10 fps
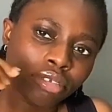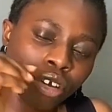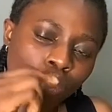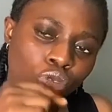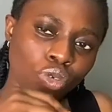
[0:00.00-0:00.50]

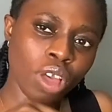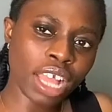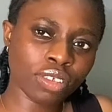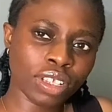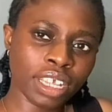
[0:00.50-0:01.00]
also
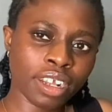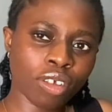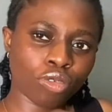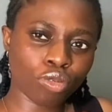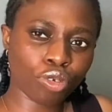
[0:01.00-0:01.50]
had to learn
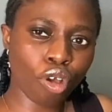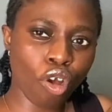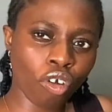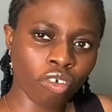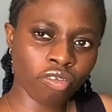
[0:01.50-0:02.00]
how to
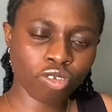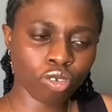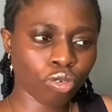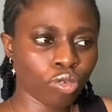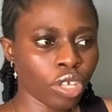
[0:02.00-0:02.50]
curve,
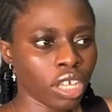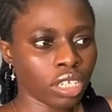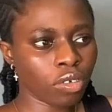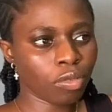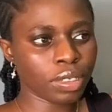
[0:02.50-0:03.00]
so
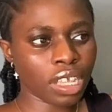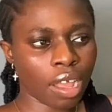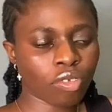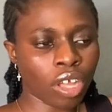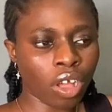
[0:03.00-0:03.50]
there will be
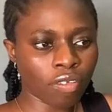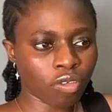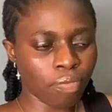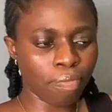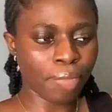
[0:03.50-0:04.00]
times I have
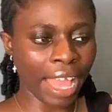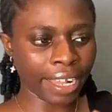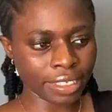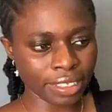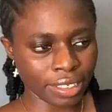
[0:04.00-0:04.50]
to
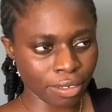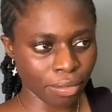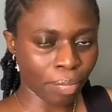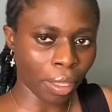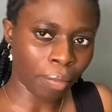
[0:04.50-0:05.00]
bend the
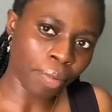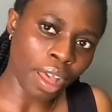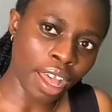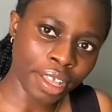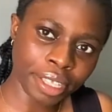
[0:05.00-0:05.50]

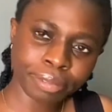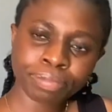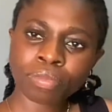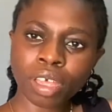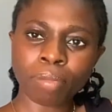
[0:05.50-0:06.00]
paper
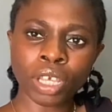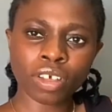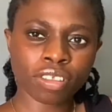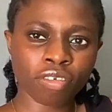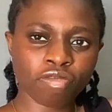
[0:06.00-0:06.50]

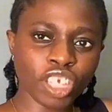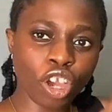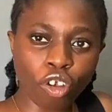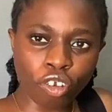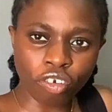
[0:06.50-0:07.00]
because of the
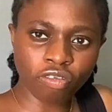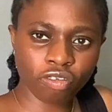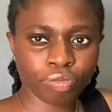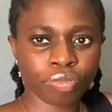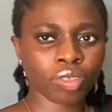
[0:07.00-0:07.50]
curve.
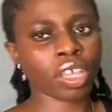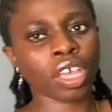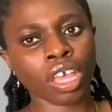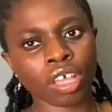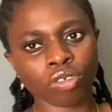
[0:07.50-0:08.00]

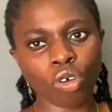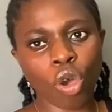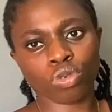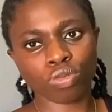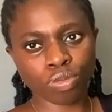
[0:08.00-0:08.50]
So
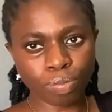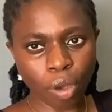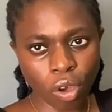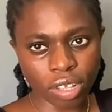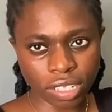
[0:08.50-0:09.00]
I'll
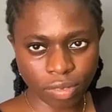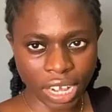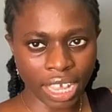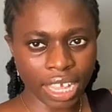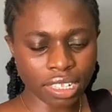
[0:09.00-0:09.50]
pause when
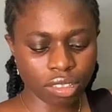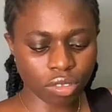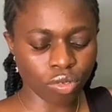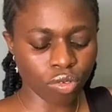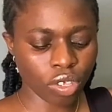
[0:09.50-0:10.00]
I get
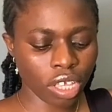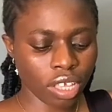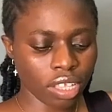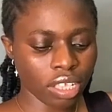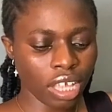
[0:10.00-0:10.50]
to
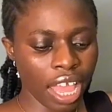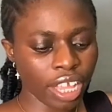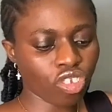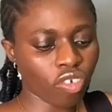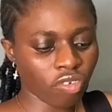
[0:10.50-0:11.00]
the
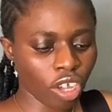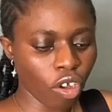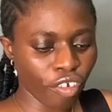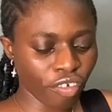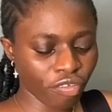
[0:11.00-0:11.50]
edge of a
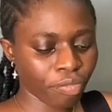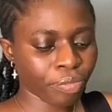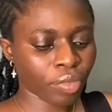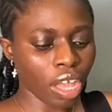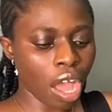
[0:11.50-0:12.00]
curve.
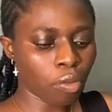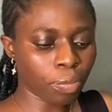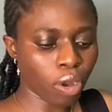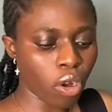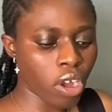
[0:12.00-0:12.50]
I will
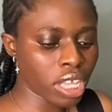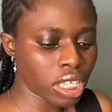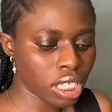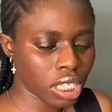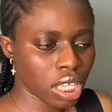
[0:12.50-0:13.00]

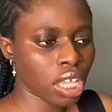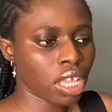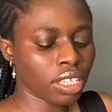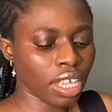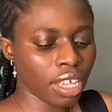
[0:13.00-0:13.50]
pause,
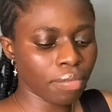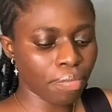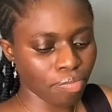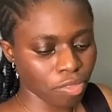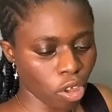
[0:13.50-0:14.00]

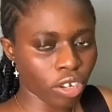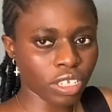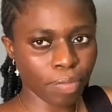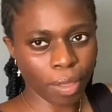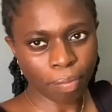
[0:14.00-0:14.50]
then turn
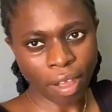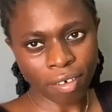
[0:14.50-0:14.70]
the paper